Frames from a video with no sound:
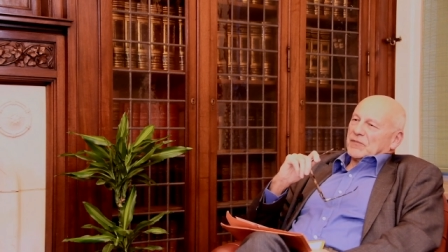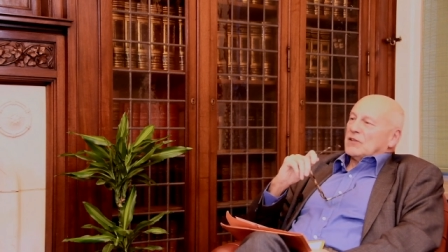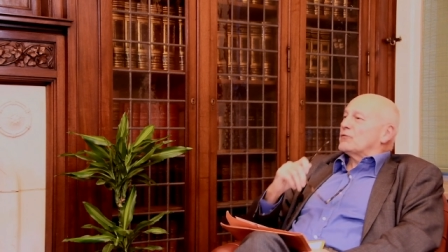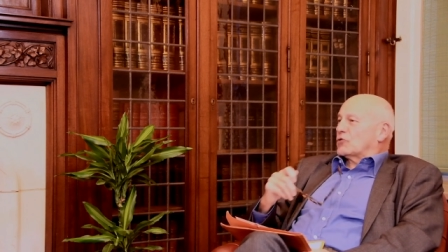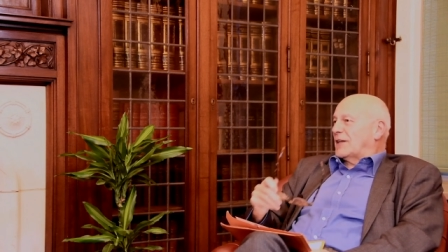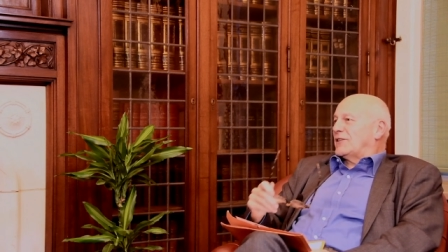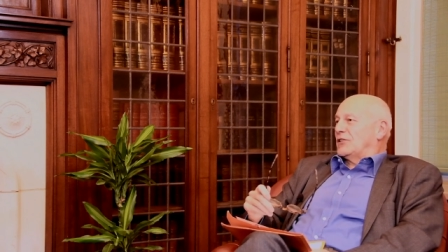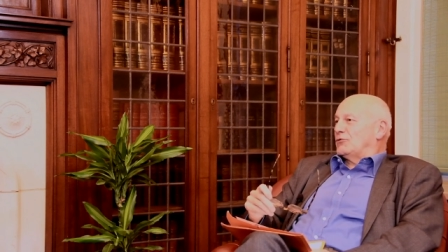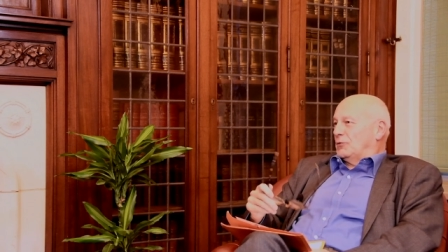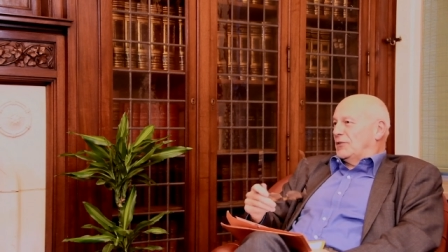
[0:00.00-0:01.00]
give
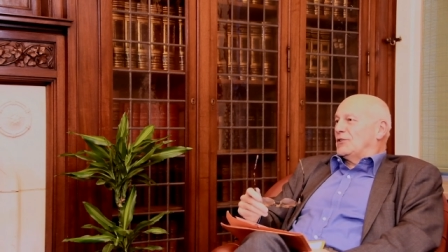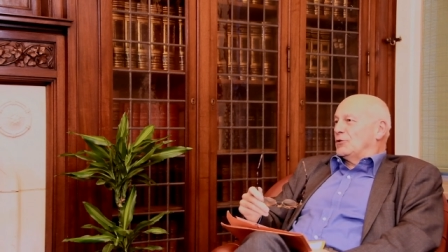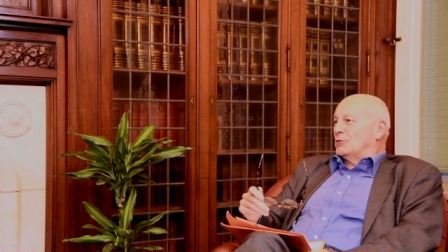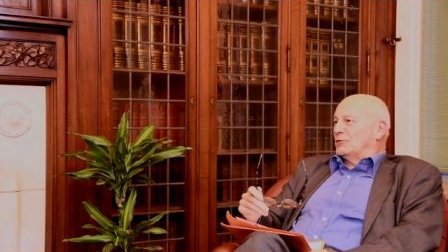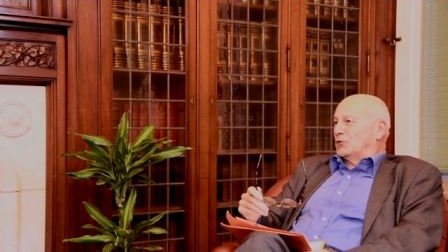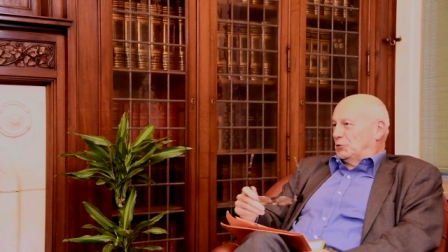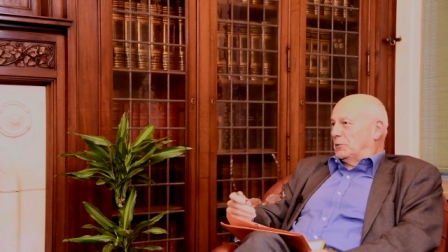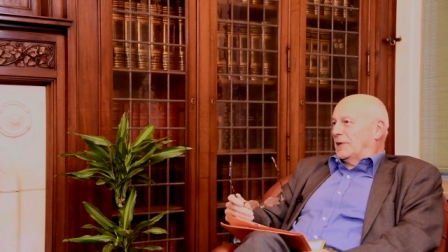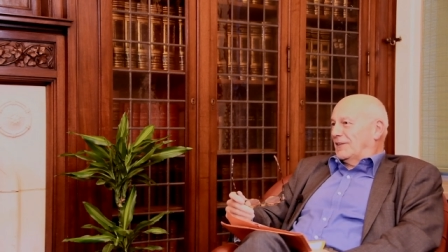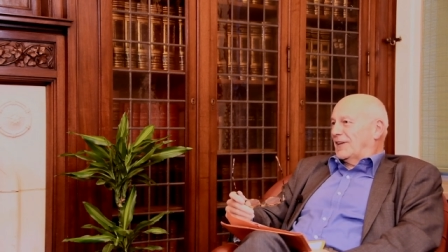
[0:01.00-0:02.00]
credit to the EU for
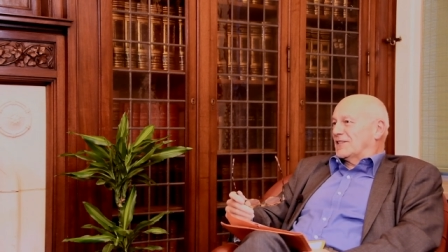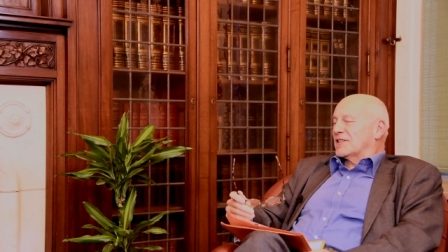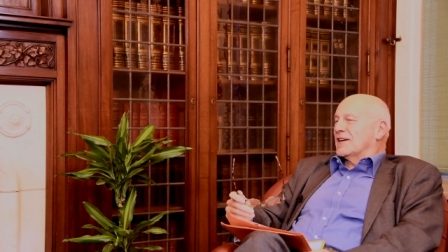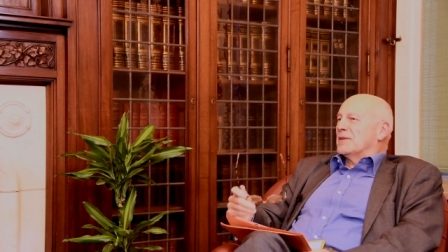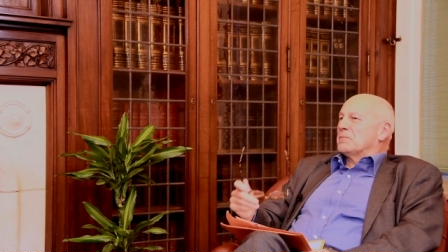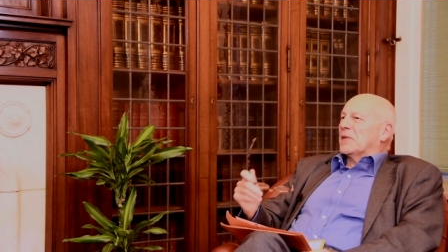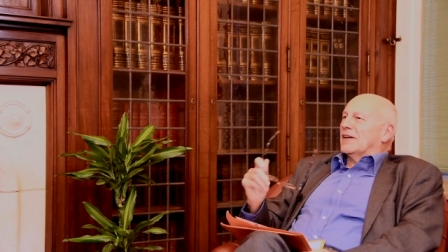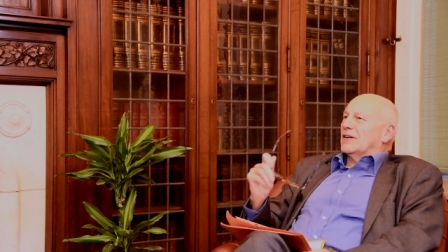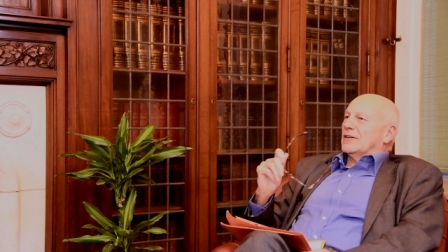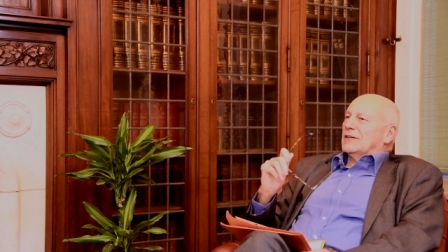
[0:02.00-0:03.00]
doing That's things.
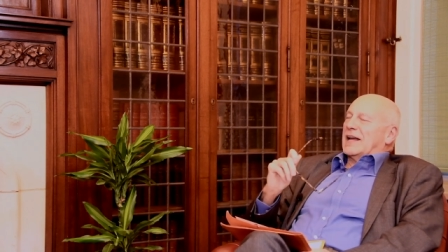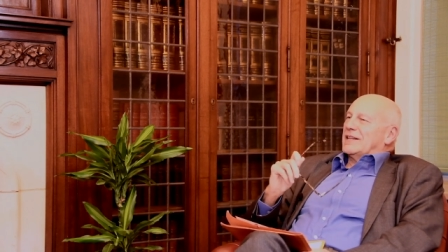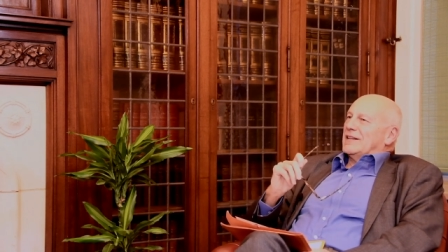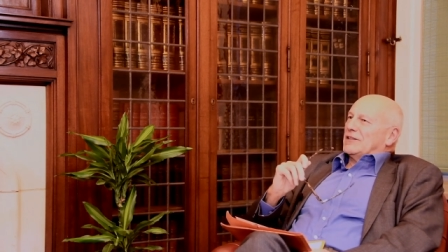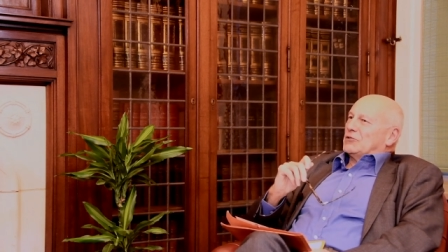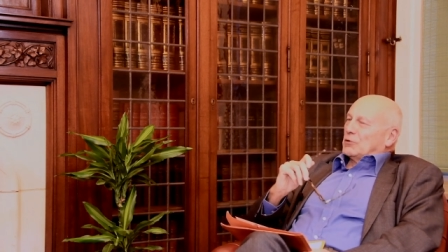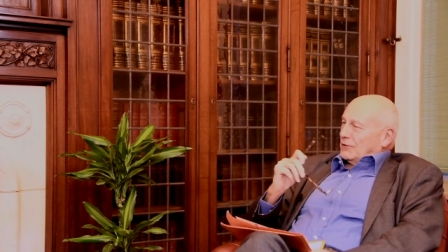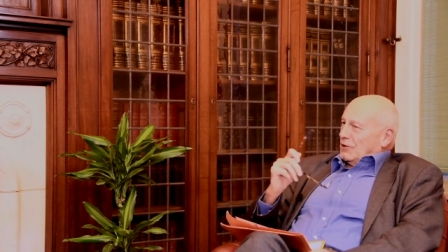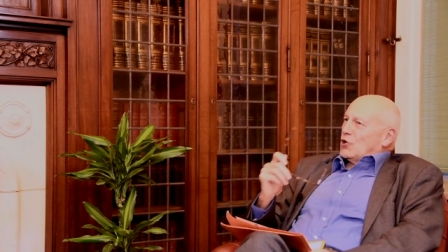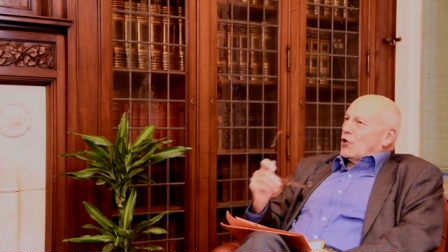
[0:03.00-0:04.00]
Right. Uh, and it
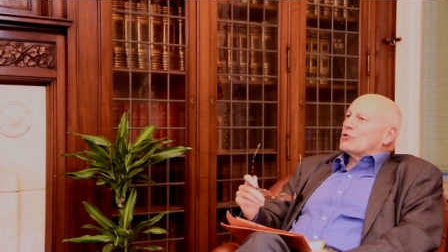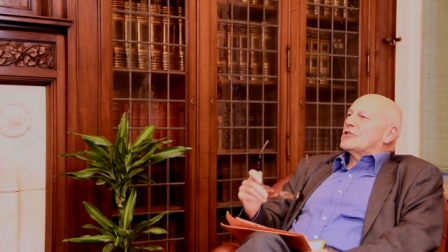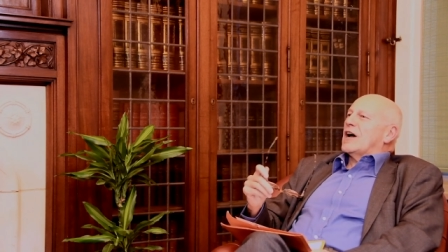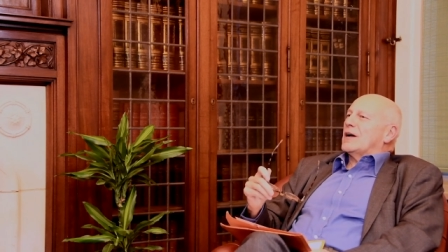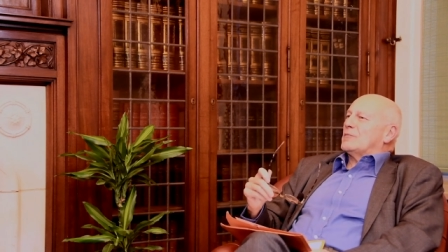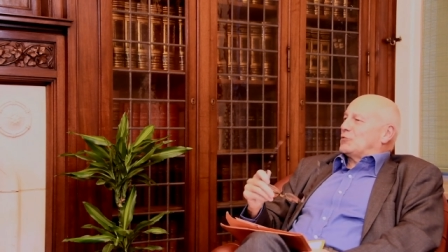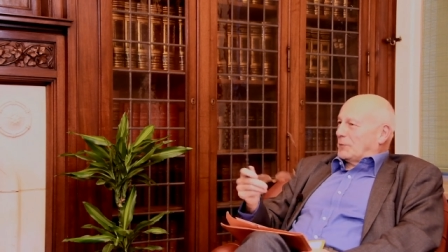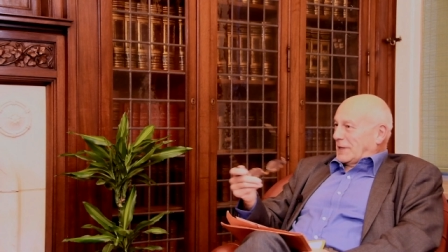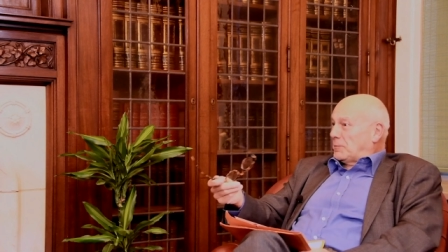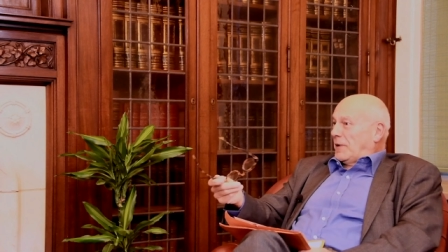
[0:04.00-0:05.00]
took a long time
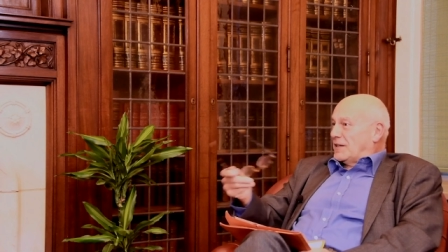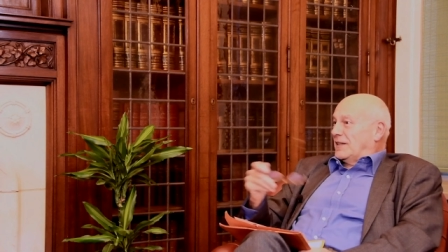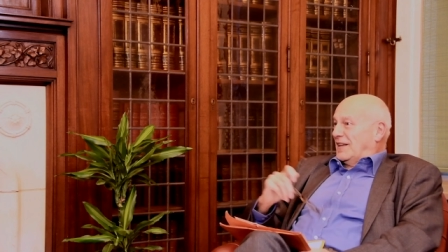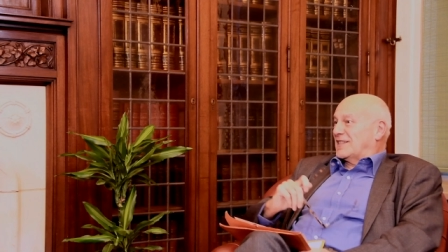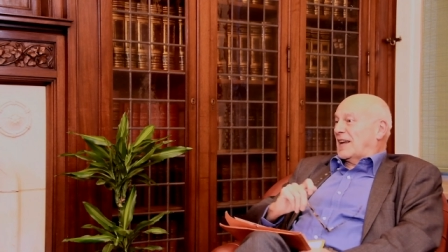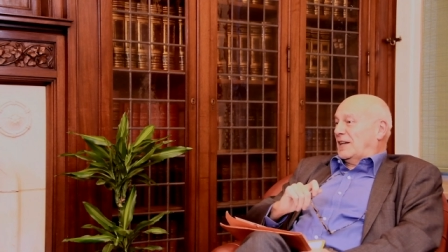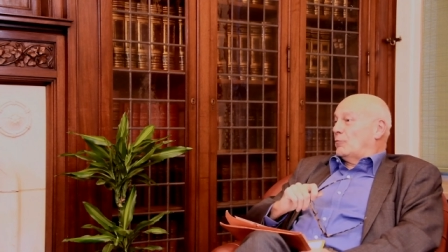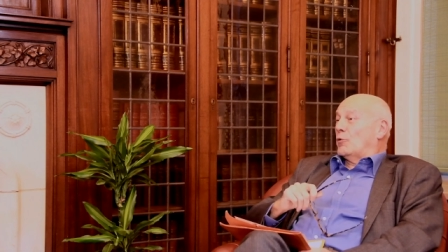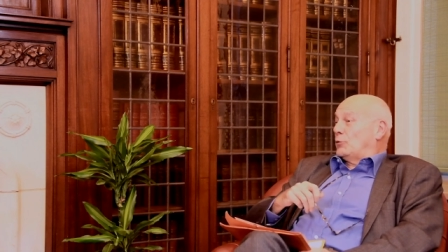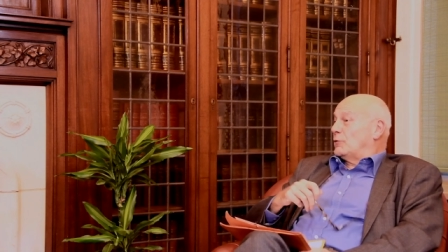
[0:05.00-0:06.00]
to explain exactly
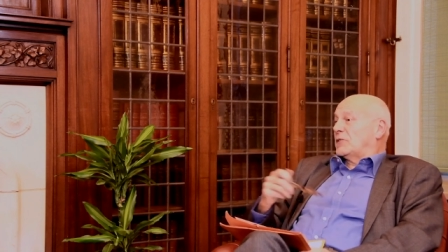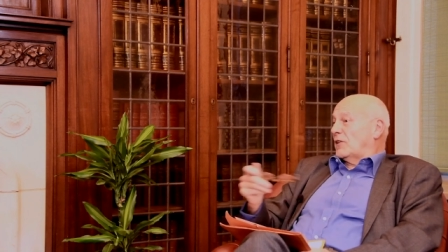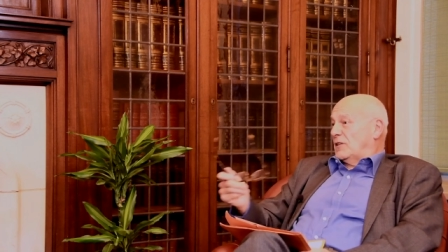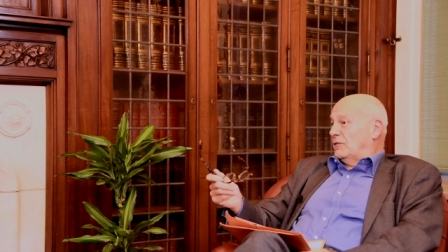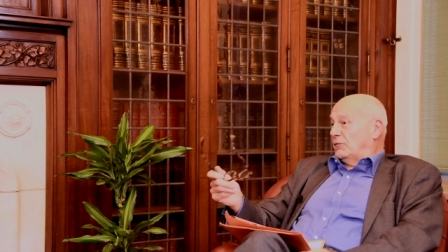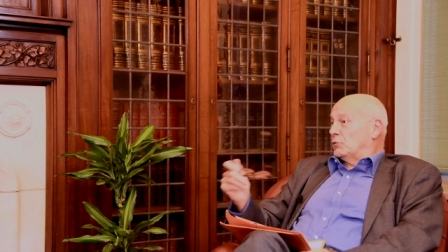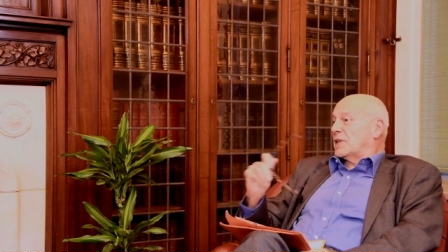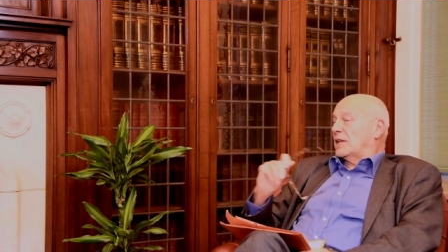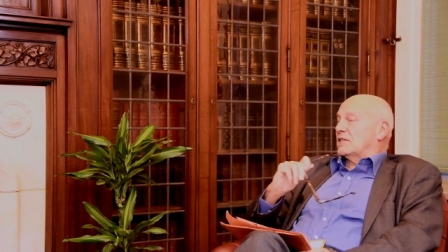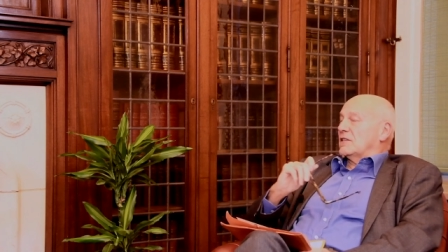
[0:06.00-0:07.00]
what you've done in a few
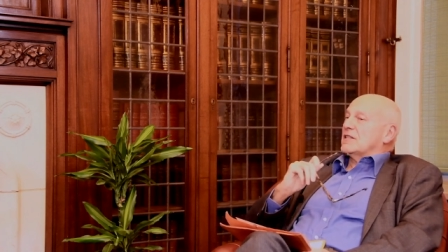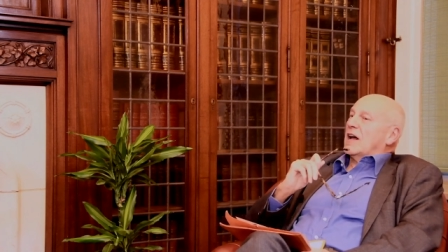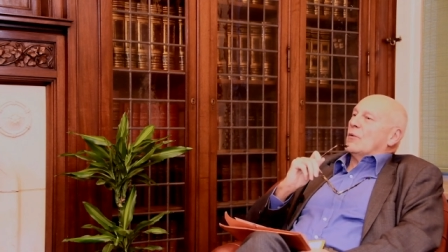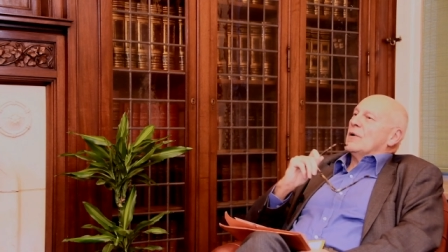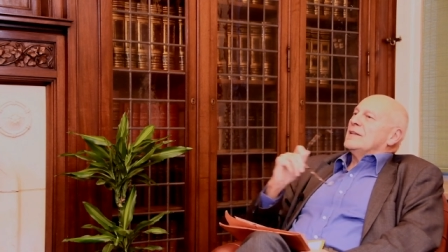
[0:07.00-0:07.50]
sentences now.